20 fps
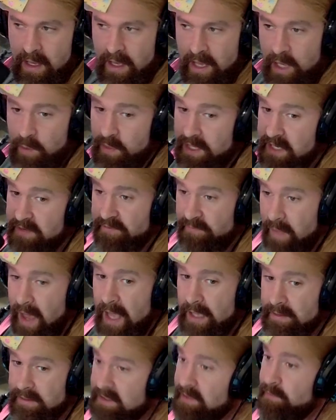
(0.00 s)
and we have
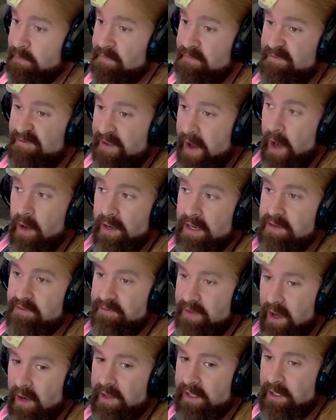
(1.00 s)
met some very,
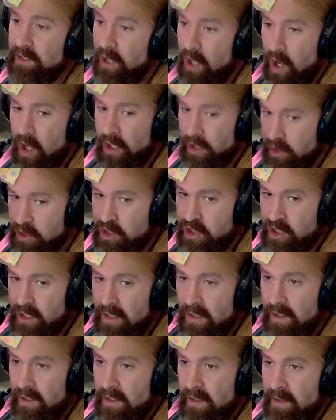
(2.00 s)
very large,
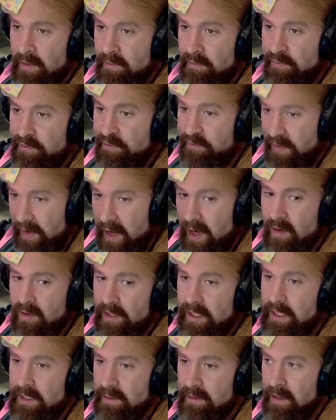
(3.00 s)

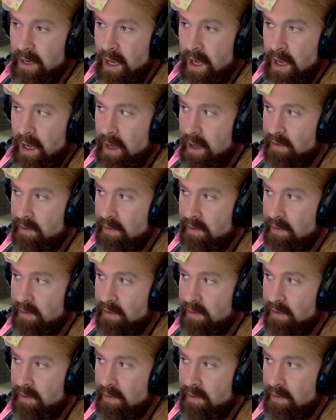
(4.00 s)
very uh, uh,